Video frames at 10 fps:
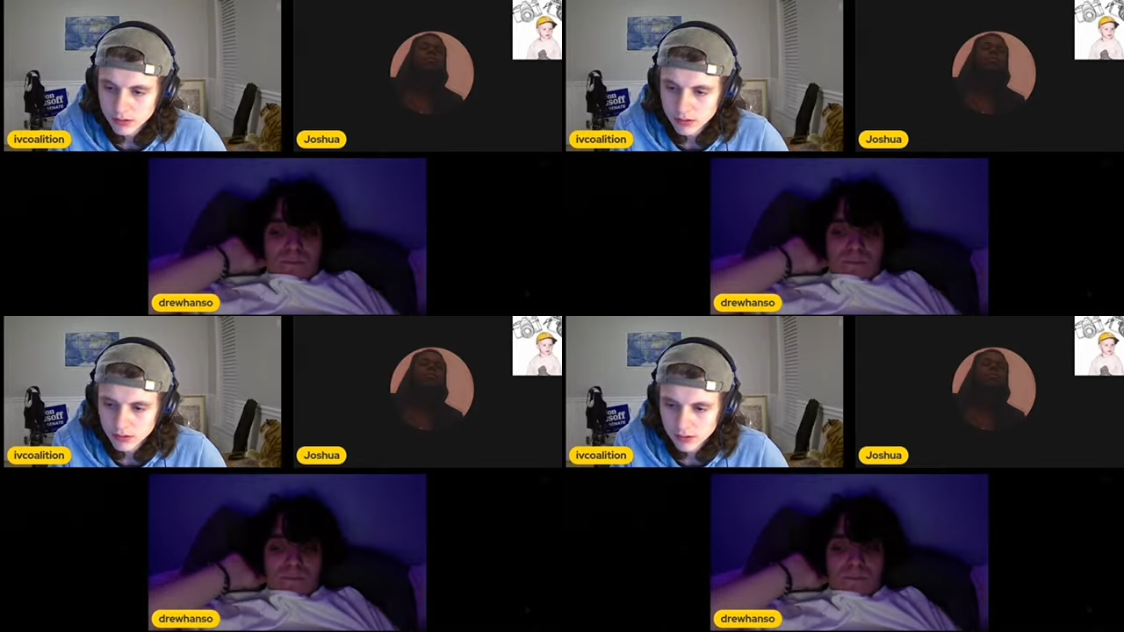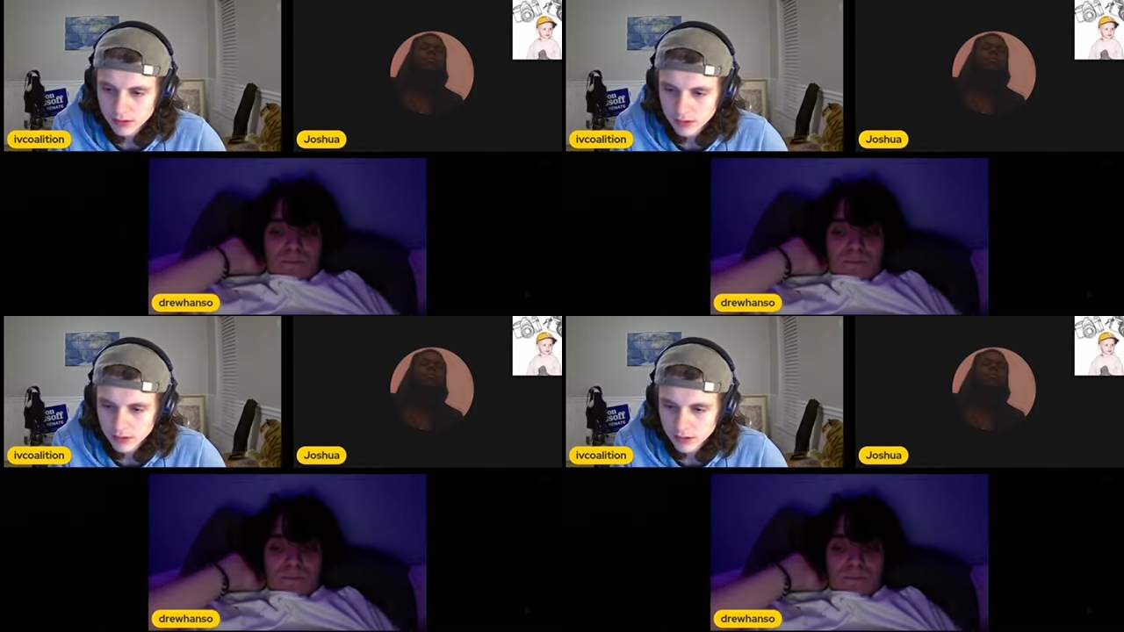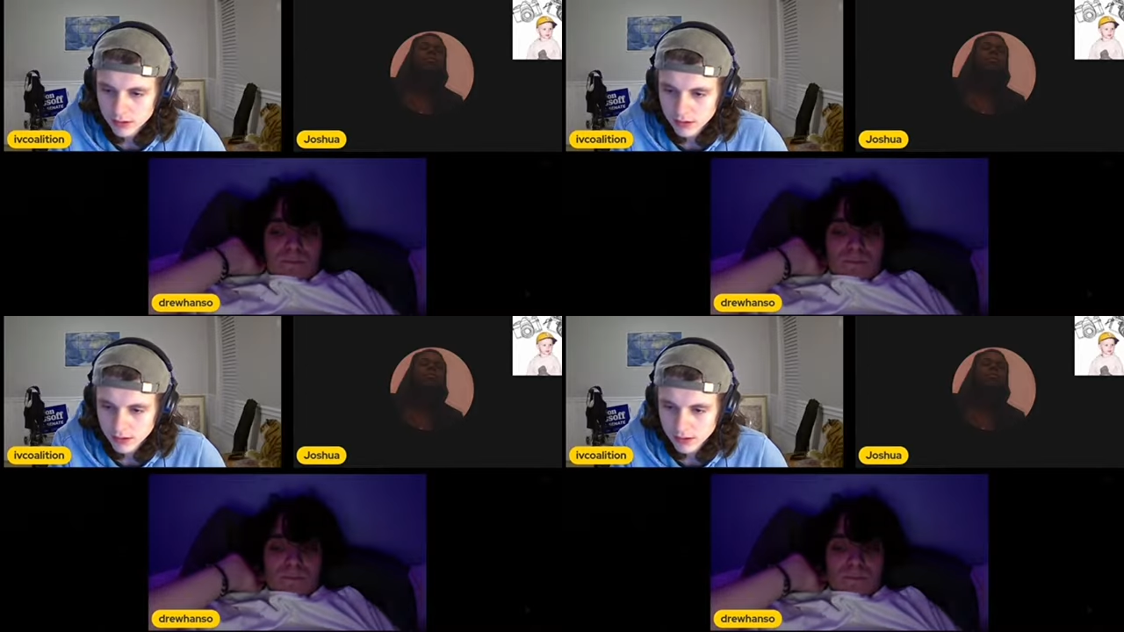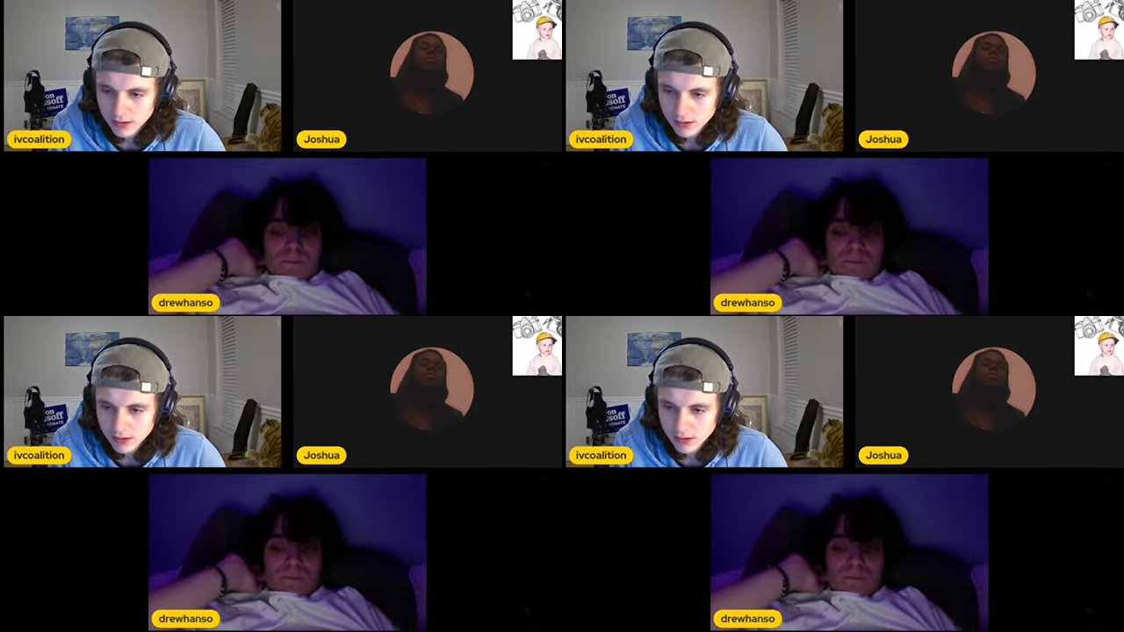
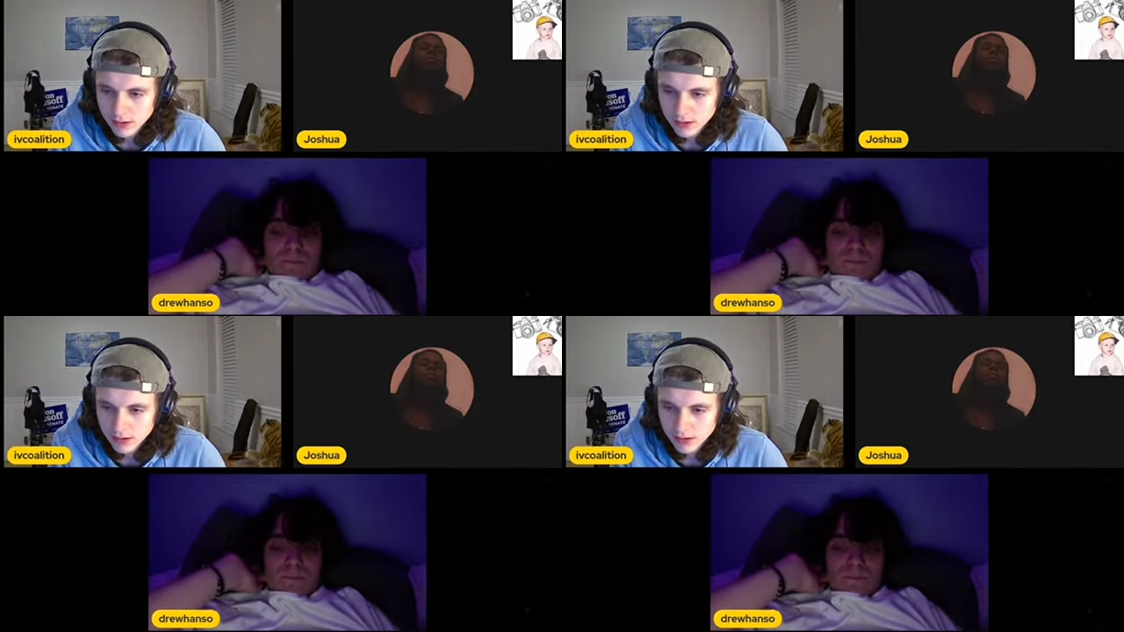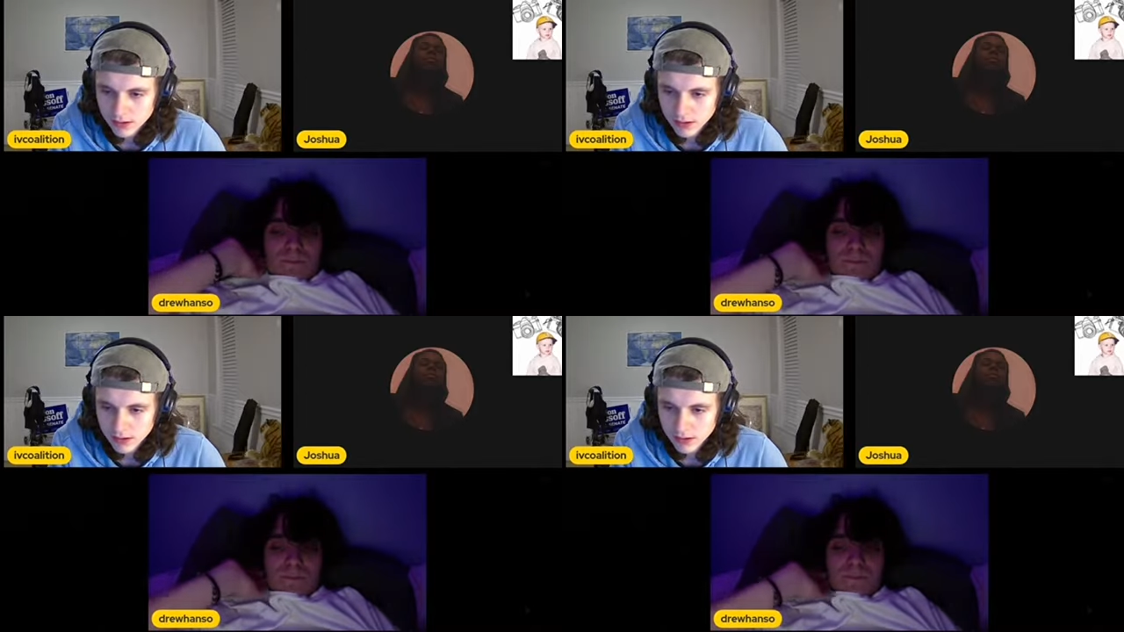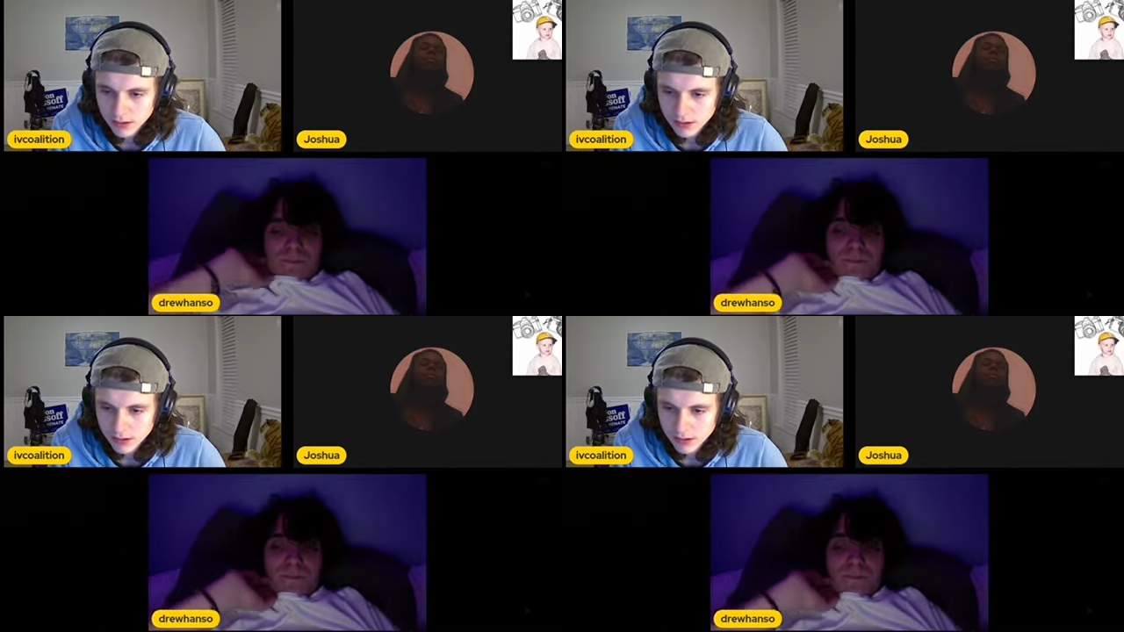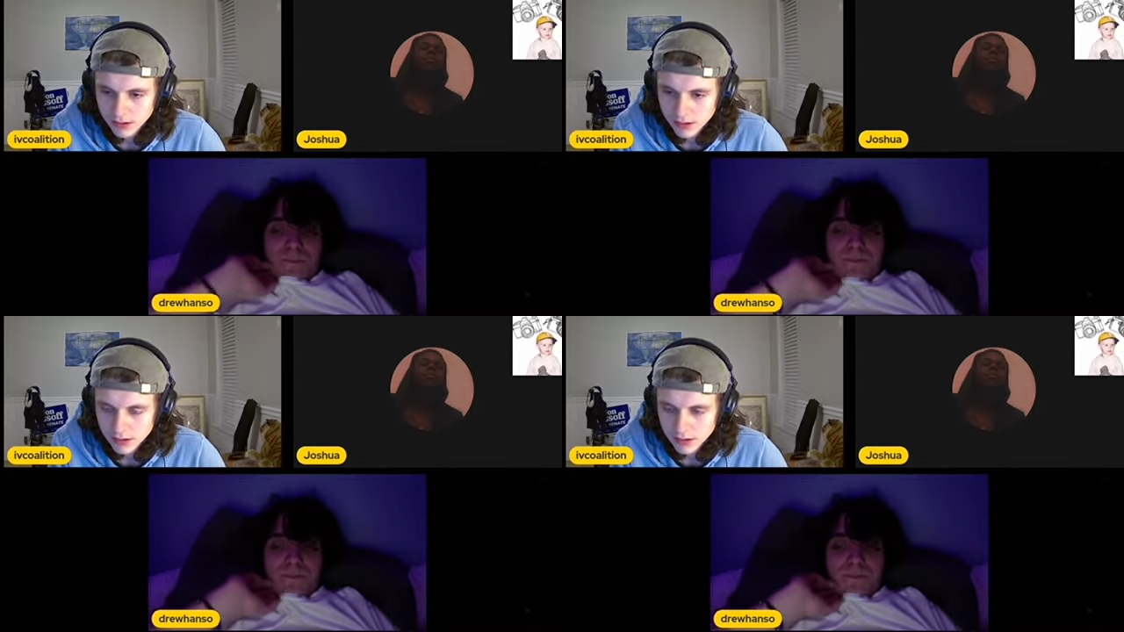
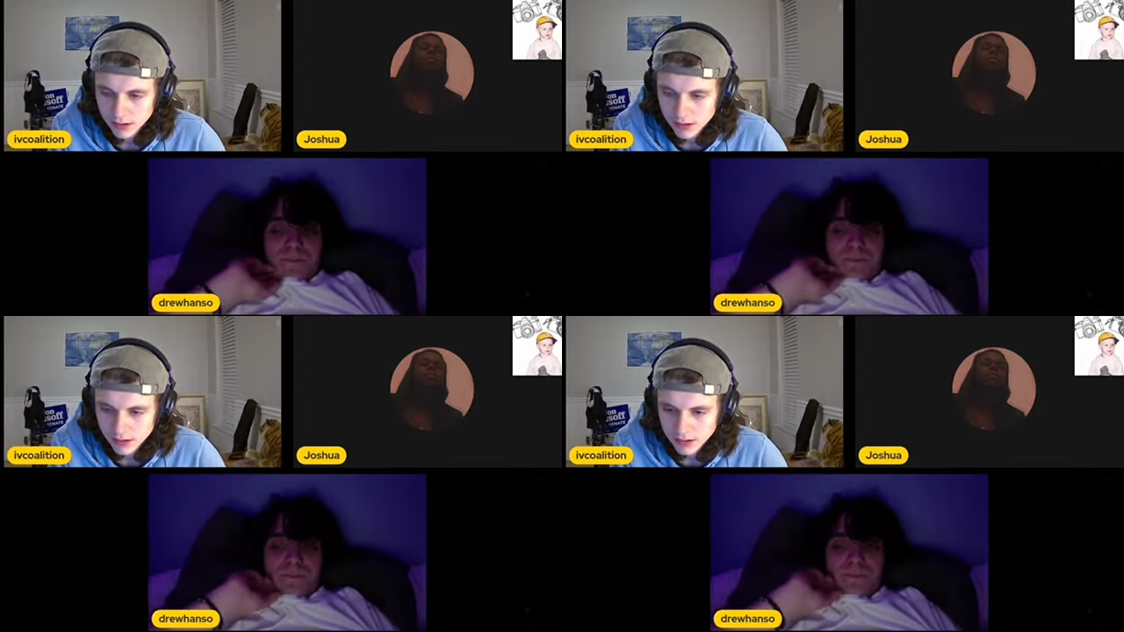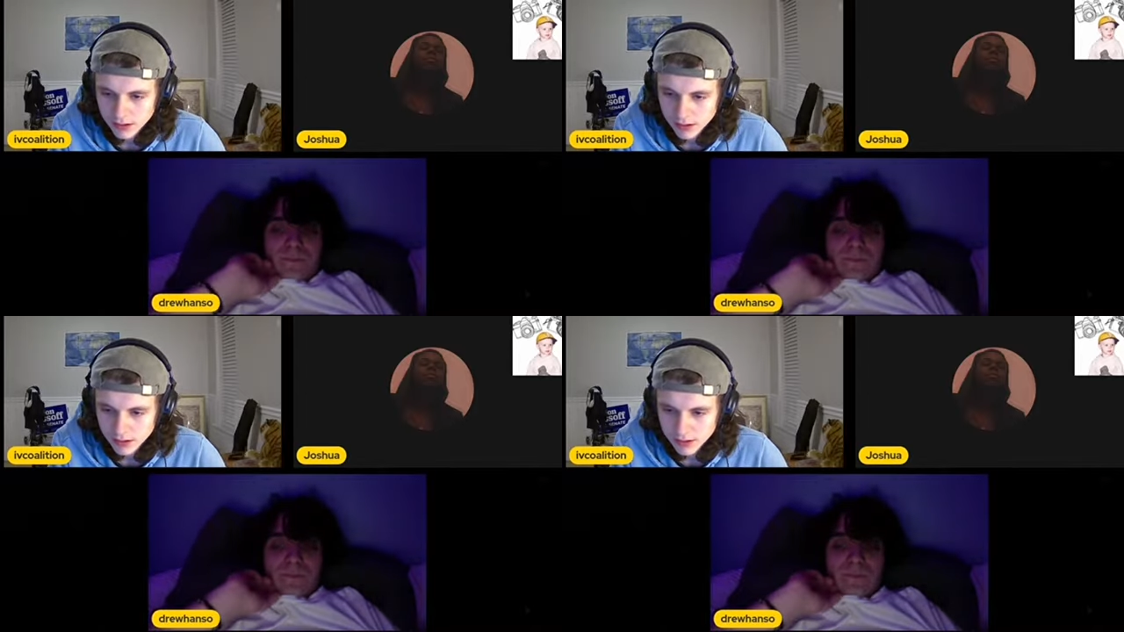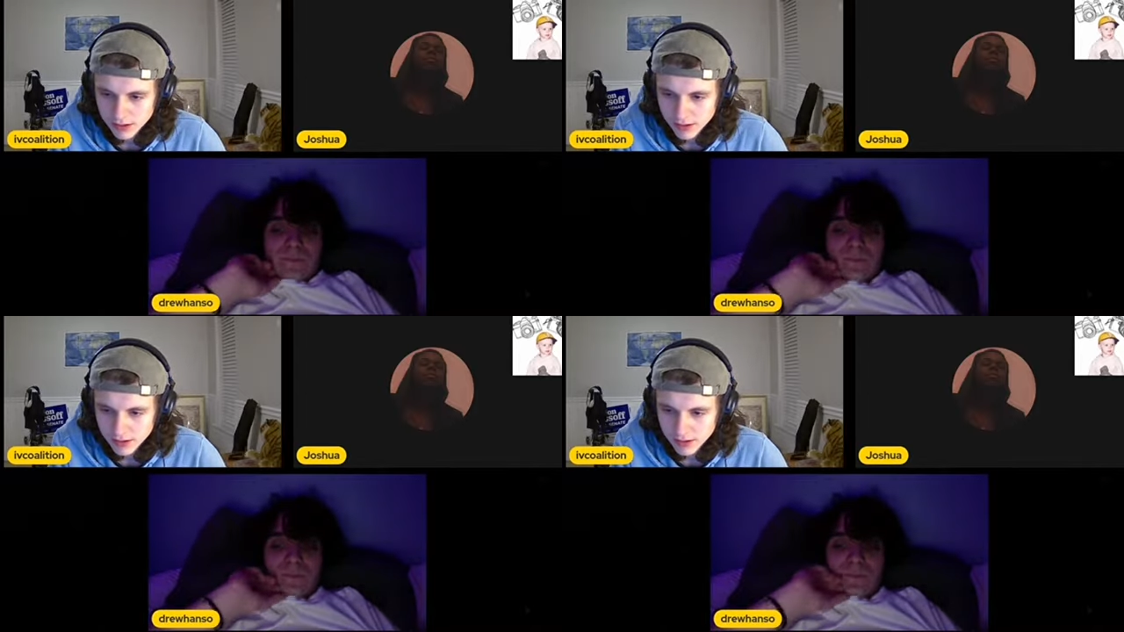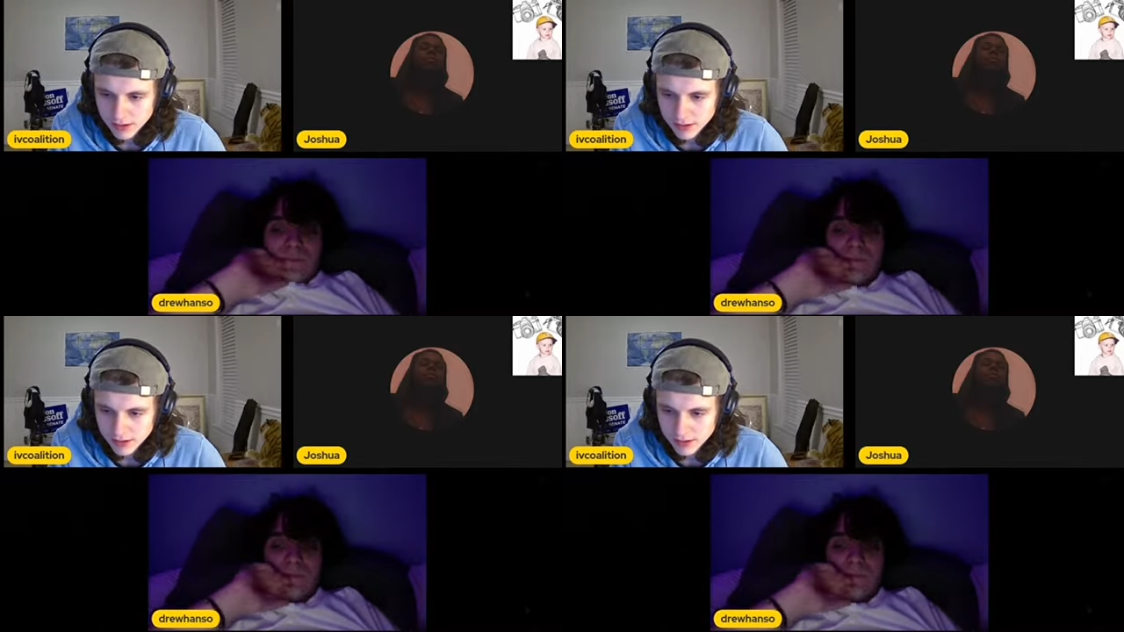(no one is talking)